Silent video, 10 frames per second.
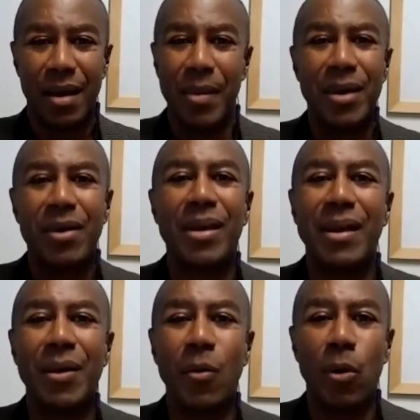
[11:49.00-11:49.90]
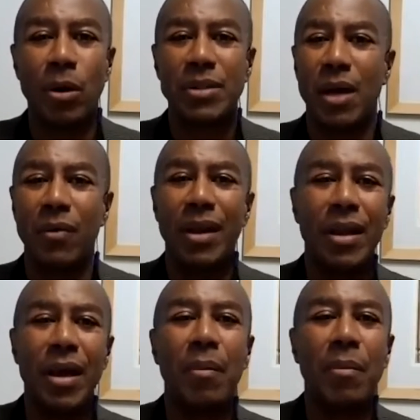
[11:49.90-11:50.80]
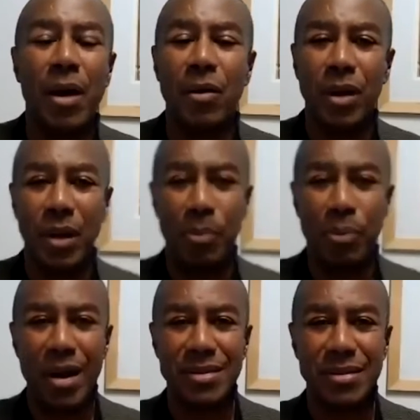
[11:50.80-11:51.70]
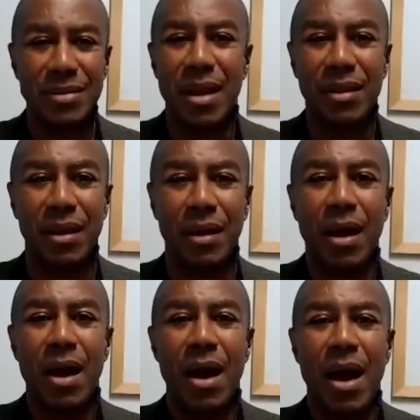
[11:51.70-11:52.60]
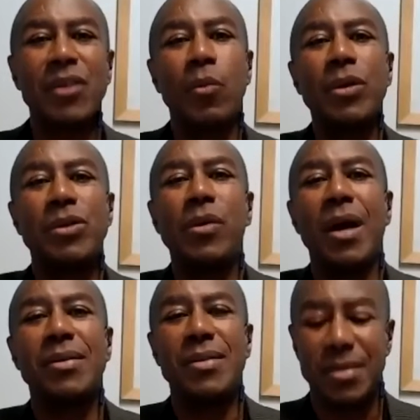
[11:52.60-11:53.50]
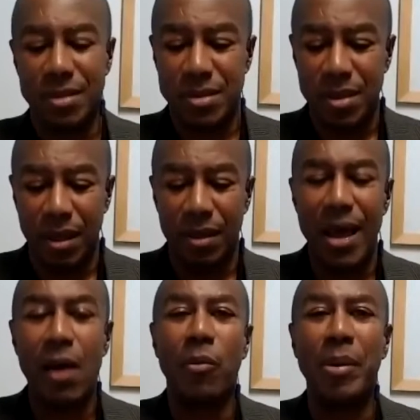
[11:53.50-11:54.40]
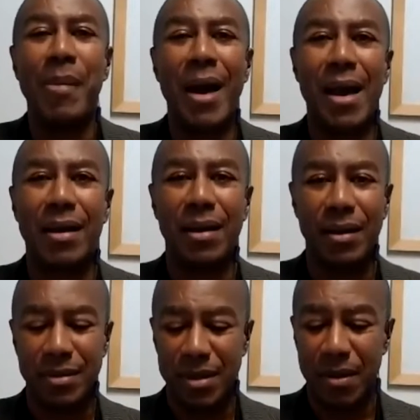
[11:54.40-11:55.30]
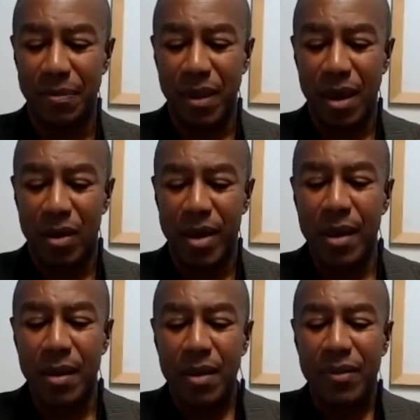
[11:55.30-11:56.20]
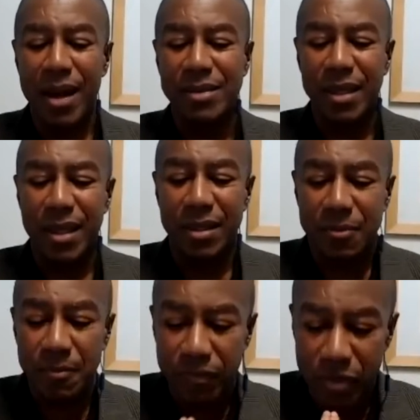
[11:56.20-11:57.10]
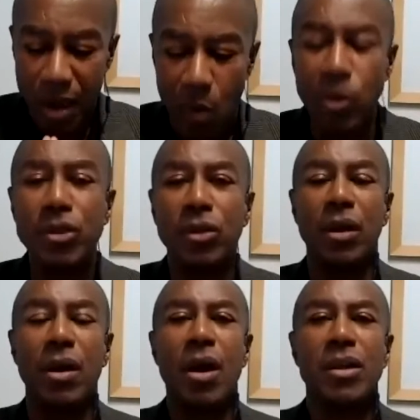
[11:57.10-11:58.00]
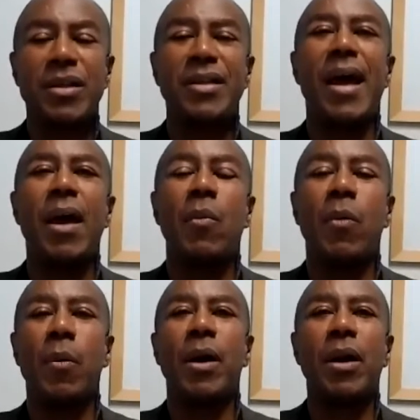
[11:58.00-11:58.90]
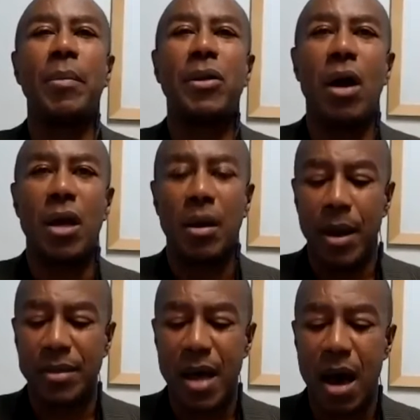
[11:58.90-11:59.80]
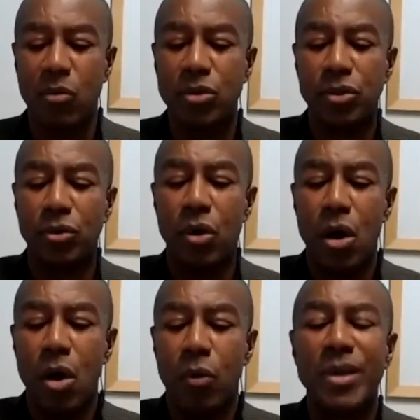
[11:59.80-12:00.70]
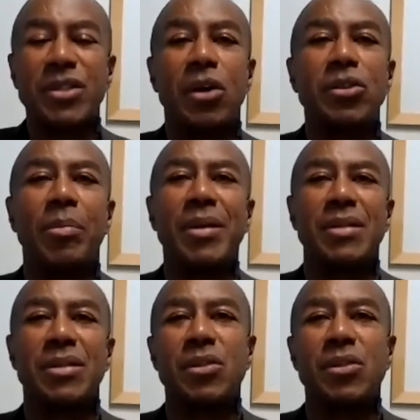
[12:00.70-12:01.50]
I'm not here to get any awards. I don't need any prizes, nothing. I just want you guys to succeed. That would be my accolades. Okay, the next thing is, I want you to, today, what we're gonna be talking about is how to restart your business.